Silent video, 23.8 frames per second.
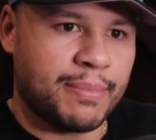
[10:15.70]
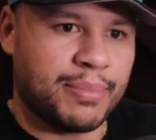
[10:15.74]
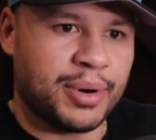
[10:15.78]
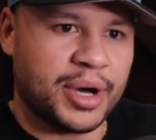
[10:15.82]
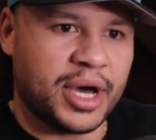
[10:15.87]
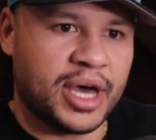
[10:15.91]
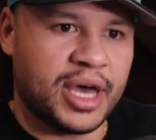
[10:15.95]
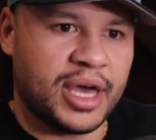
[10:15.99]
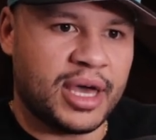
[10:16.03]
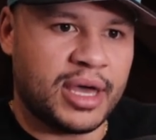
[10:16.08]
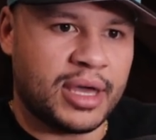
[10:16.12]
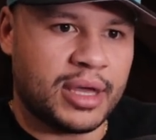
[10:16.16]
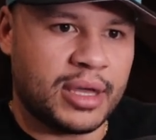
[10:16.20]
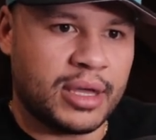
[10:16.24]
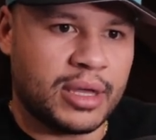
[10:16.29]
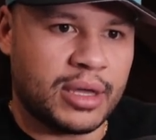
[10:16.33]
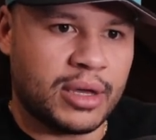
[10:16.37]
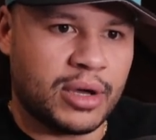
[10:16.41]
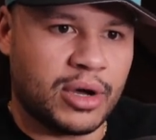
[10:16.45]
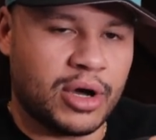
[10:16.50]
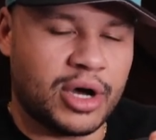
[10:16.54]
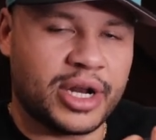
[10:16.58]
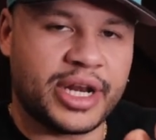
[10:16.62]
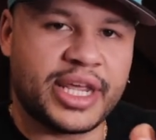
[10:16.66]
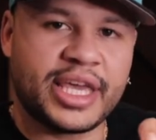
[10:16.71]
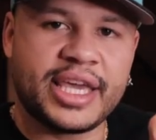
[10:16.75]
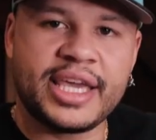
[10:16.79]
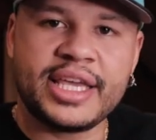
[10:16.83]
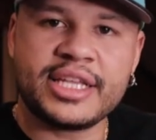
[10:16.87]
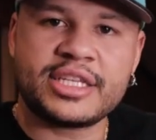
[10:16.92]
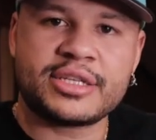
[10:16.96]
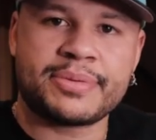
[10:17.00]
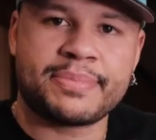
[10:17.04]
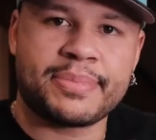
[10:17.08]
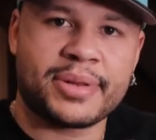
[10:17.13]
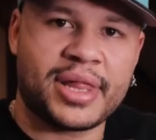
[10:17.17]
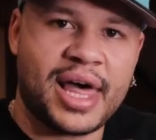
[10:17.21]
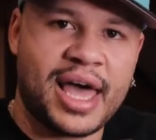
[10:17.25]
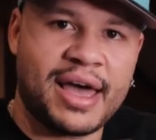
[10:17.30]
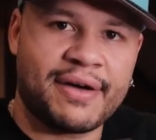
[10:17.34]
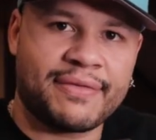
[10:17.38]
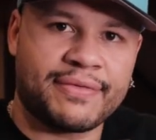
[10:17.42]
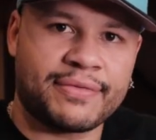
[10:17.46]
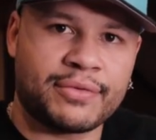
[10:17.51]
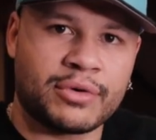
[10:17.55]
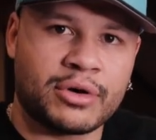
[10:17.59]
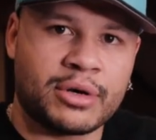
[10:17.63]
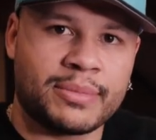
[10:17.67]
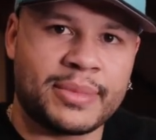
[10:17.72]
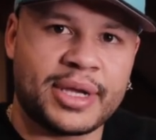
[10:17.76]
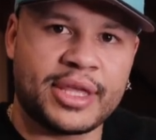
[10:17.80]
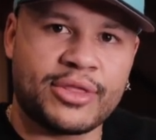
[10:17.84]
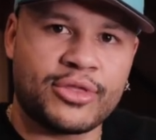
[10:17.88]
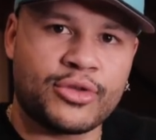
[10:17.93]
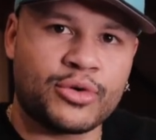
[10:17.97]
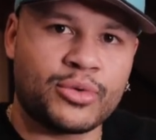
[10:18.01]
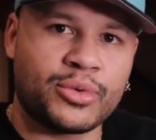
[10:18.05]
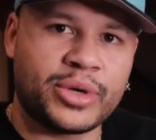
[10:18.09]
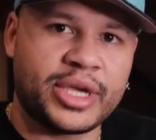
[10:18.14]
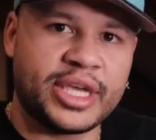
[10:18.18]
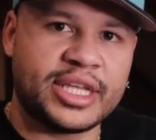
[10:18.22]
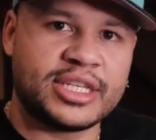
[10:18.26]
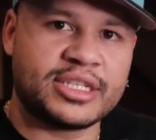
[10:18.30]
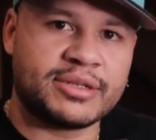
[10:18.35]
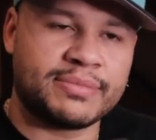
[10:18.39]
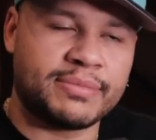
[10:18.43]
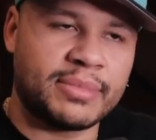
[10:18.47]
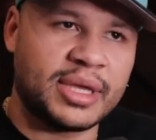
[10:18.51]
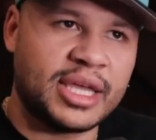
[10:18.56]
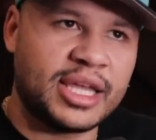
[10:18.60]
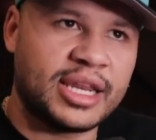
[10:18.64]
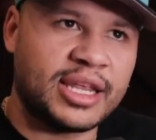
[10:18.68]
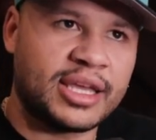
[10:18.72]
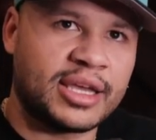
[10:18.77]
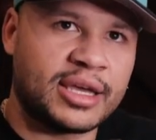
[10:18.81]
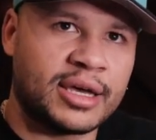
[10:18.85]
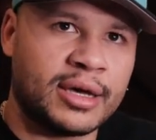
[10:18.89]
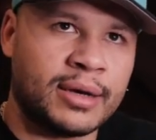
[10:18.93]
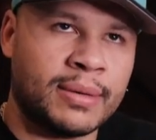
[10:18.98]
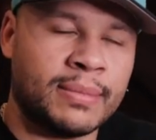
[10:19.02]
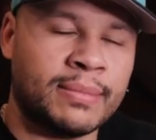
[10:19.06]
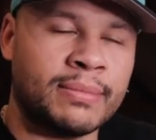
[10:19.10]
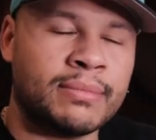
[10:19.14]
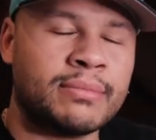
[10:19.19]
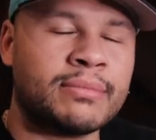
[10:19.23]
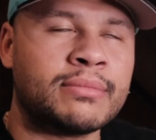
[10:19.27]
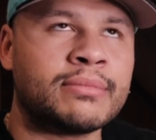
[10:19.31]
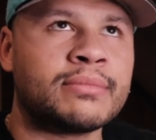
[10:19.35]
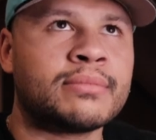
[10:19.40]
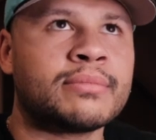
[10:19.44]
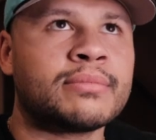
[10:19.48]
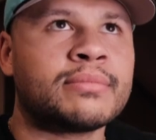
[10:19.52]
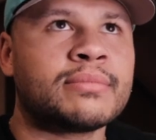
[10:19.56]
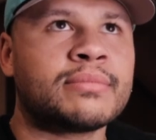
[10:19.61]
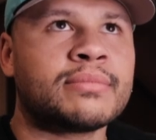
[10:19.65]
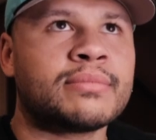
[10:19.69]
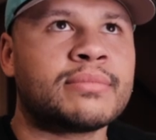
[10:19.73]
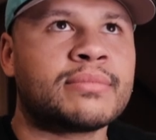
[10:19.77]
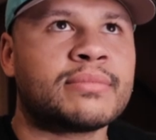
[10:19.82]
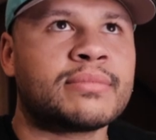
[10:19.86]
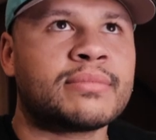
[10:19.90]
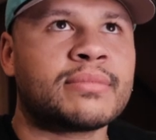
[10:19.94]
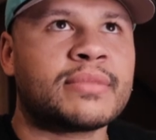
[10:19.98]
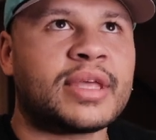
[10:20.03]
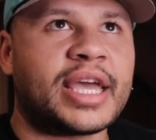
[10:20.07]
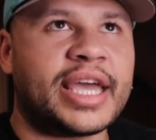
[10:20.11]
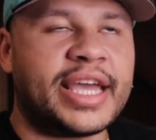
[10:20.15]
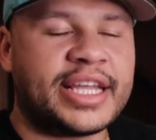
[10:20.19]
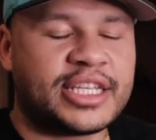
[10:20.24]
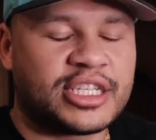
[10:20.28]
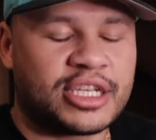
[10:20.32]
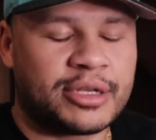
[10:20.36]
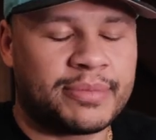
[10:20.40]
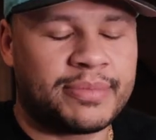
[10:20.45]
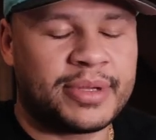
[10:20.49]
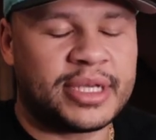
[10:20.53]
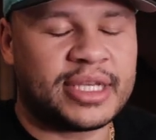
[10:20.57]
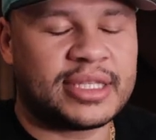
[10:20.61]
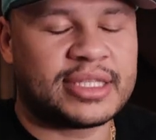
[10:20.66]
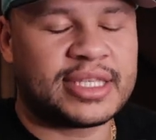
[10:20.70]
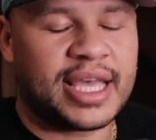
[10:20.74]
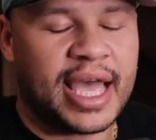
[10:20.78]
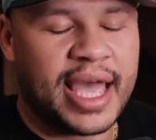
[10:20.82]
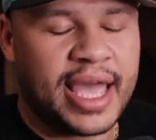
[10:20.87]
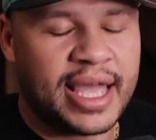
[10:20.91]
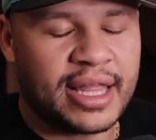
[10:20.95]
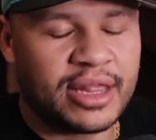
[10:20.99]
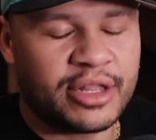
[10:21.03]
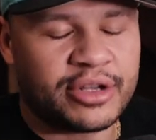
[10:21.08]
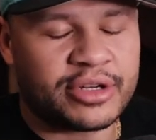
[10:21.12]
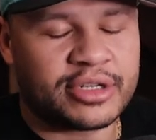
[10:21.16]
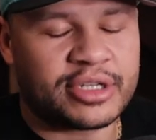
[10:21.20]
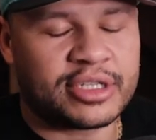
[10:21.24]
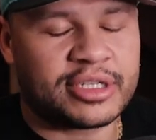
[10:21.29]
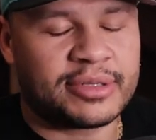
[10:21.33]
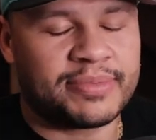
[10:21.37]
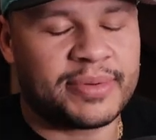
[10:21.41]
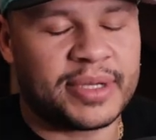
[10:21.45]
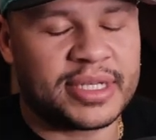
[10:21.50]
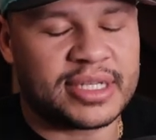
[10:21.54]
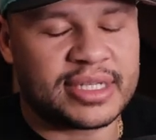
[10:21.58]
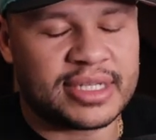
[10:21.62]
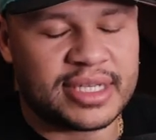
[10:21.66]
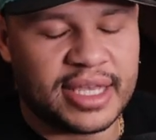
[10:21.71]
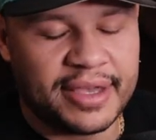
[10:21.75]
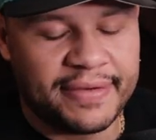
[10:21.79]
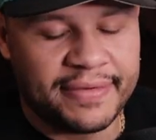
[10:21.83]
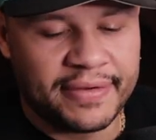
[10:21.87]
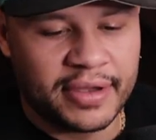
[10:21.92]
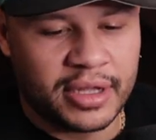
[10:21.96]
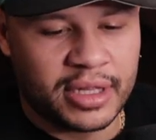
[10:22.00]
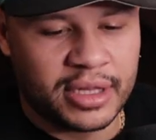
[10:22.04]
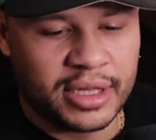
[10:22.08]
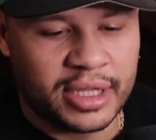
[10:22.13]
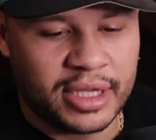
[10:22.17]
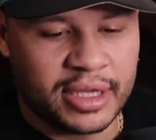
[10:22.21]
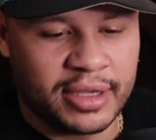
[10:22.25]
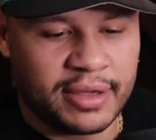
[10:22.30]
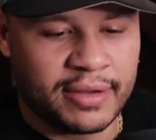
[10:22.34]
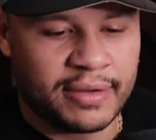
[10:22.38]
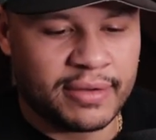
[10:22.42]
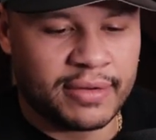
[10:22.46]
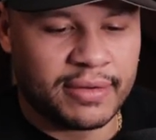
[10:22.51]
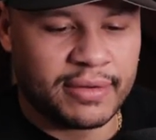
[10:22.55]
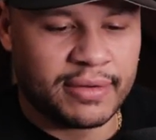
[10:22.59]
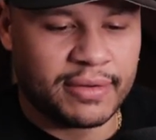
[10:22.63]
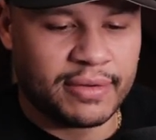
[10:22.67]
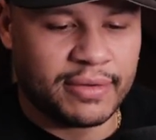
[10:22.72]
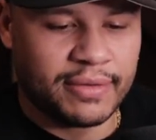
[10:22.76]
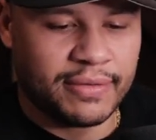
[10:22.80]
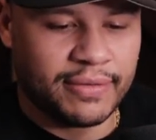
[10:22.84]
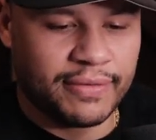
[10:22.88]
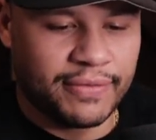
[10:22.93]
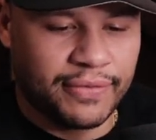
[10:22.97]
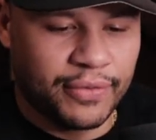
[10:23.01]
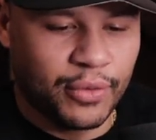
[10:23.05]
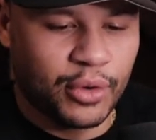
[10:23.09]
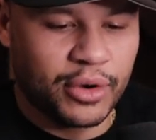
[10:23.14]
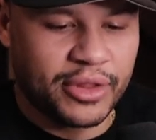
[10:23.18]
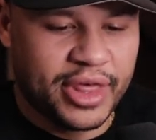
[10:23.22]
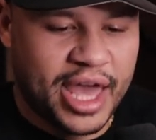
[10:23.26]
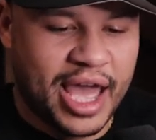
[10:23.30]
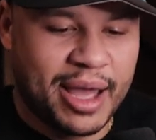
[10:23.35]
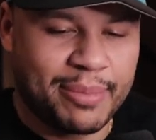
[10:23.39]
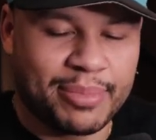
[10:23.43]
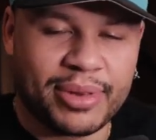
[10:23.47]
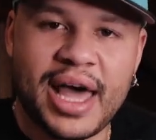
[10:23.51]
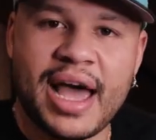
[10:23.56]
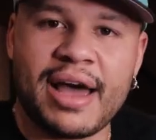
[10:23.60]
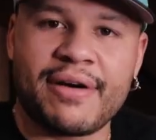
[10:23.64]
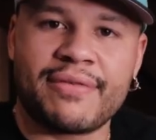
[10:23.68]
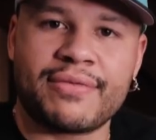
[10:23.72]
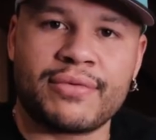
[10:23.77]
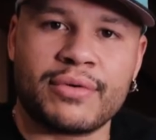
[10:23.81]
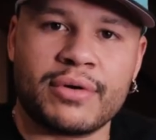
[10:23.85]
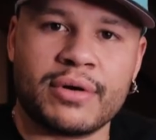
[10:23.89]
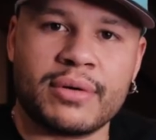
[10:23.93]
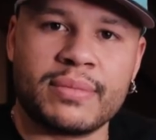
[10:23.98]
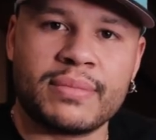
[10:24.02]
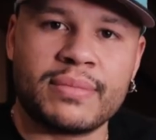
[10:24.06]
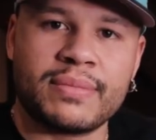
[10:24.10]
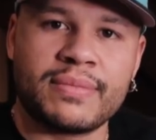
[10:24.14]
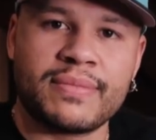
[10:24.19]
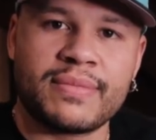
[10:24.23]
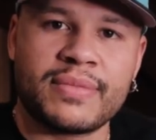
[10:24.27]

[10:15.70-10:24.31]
but on each platform and through each medium, it should be tailored specifically for that platform.